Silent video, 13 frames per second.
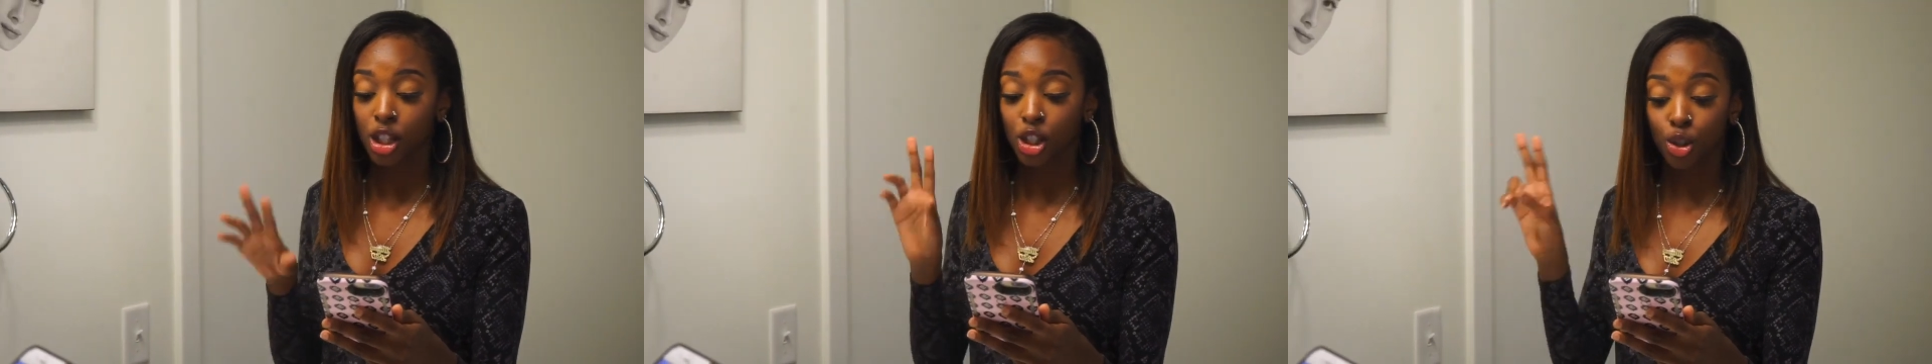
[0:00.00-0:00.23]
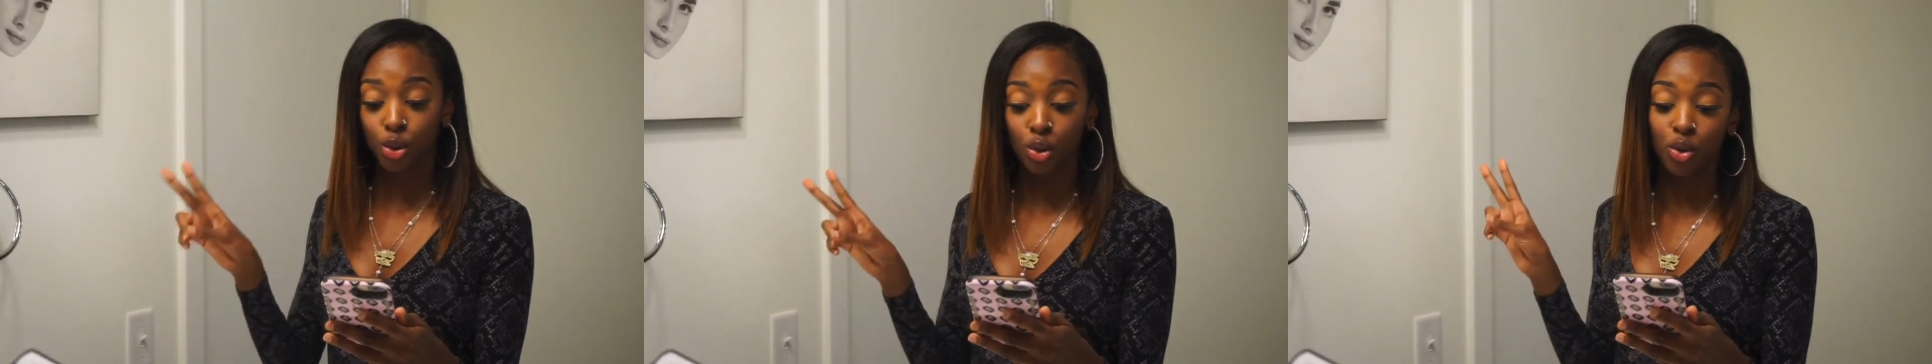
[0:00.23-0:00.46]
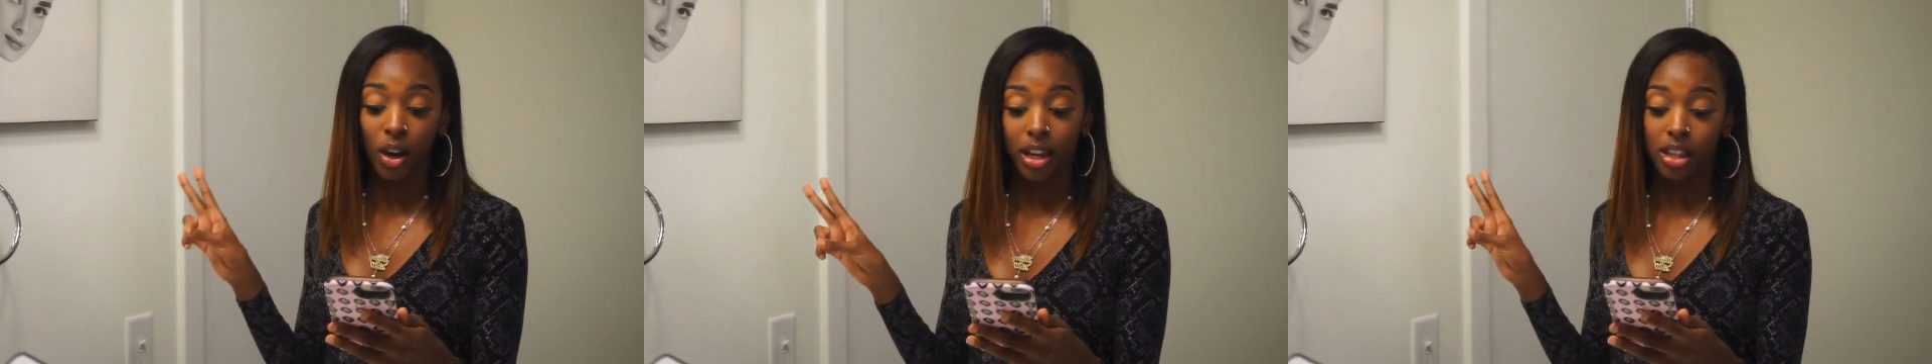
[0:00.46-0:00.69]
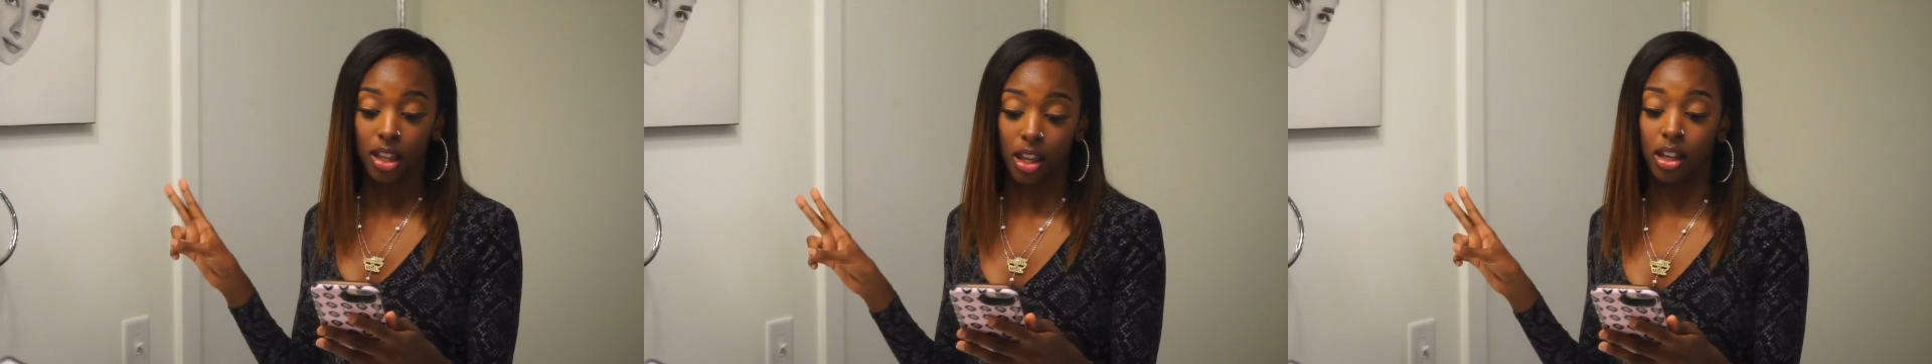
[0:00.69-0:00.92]
Two
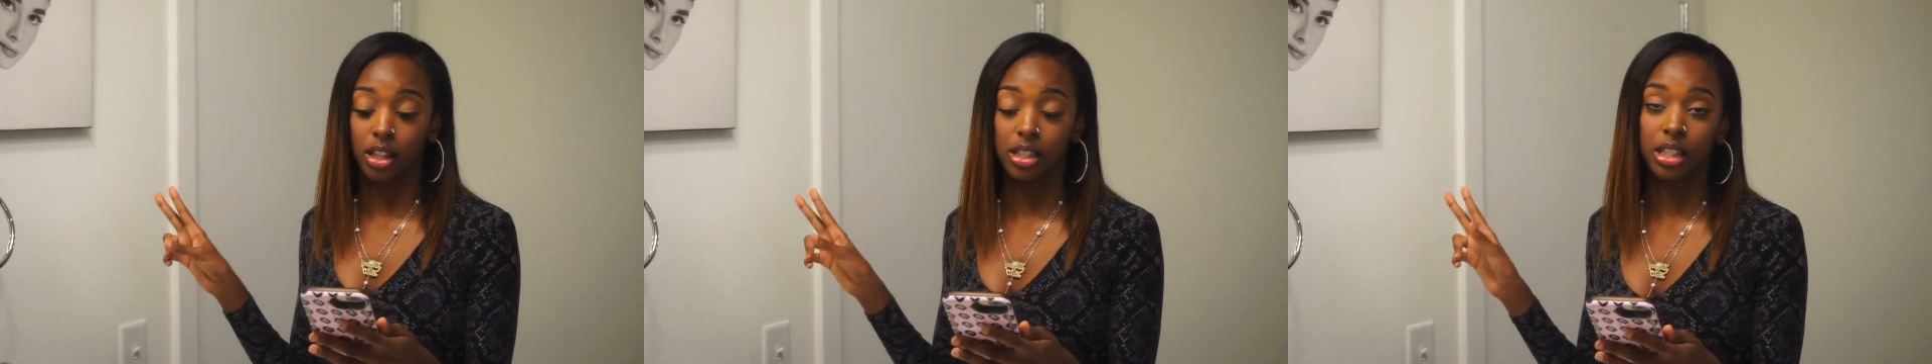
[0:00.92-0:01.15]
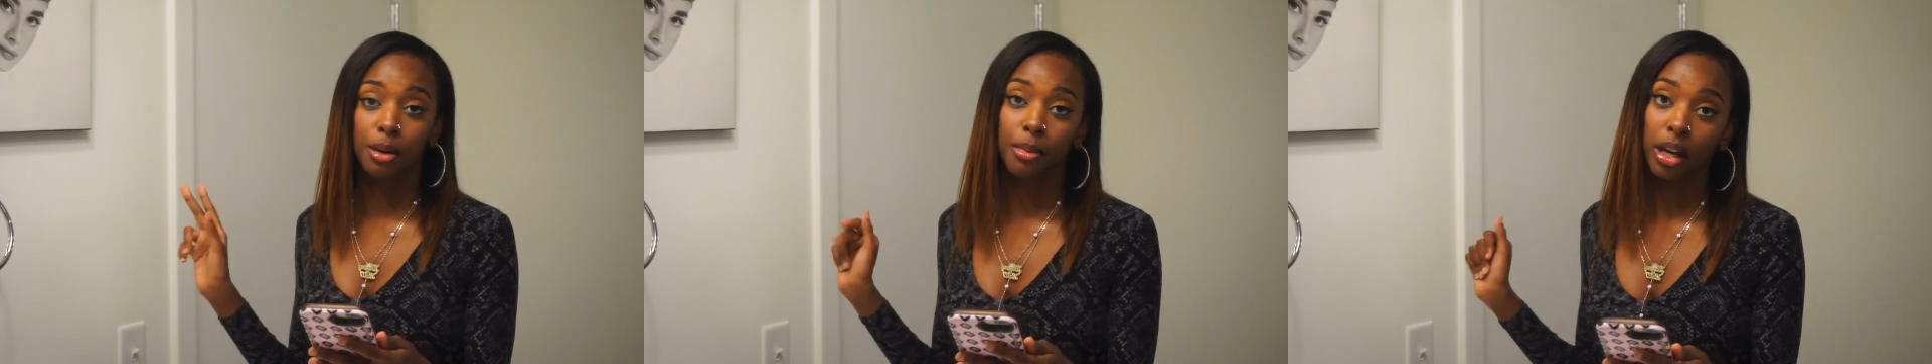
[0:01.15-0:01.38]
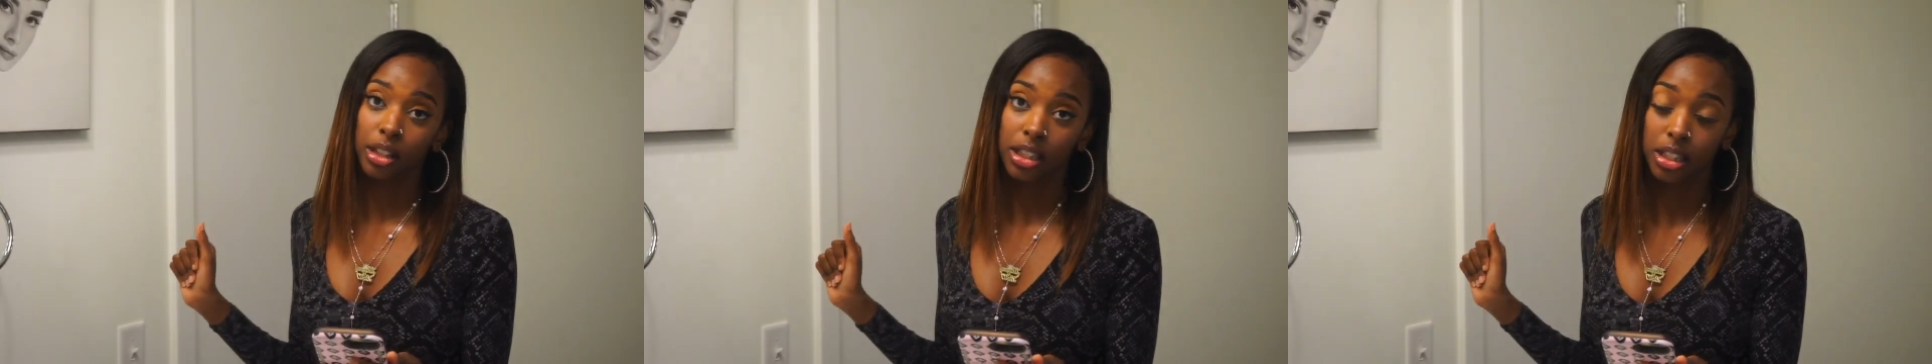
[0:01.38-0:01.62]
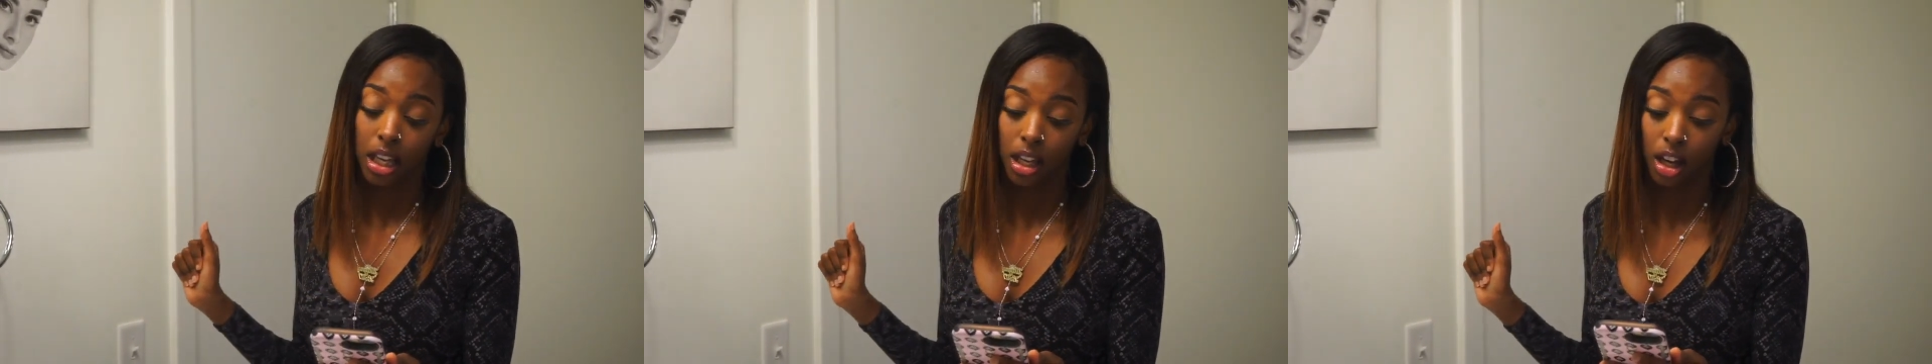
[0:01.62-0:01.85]
great things about the
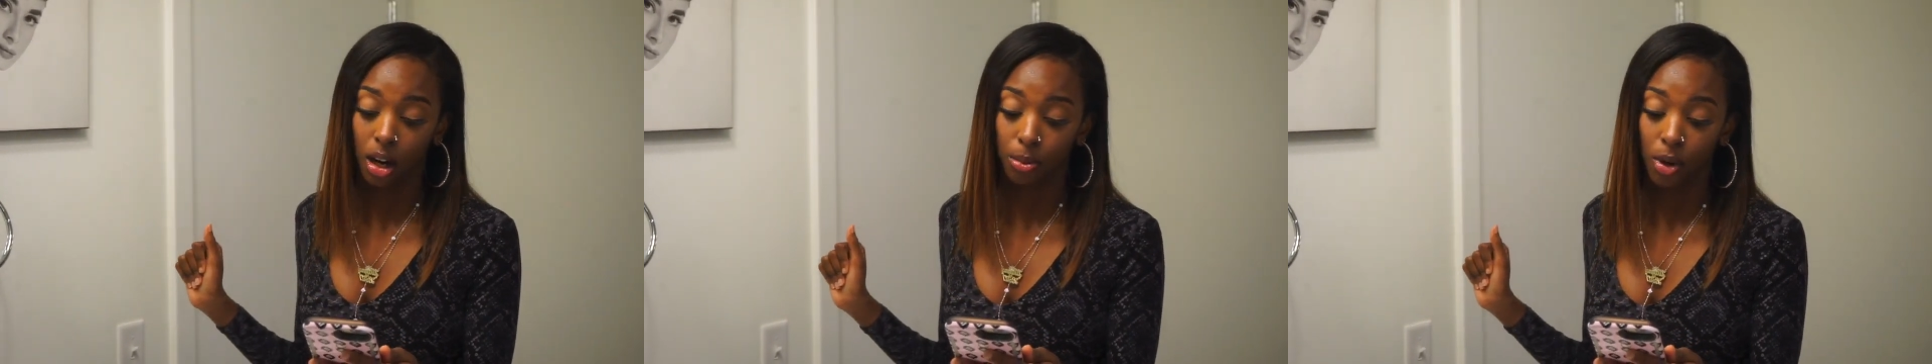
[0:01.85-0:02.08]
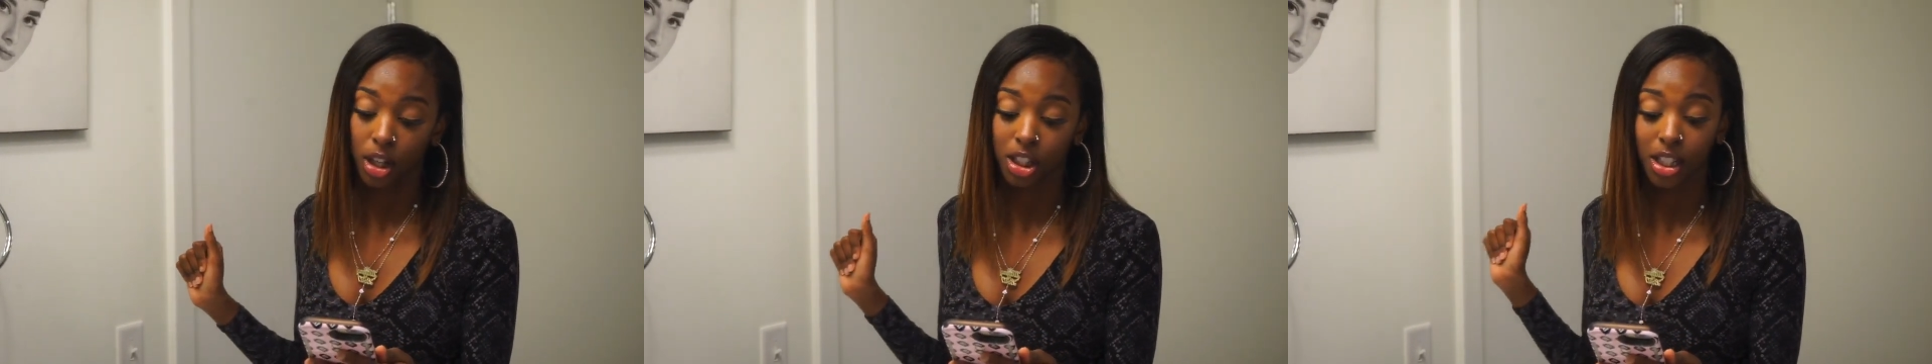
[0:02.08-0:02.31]
skincare brush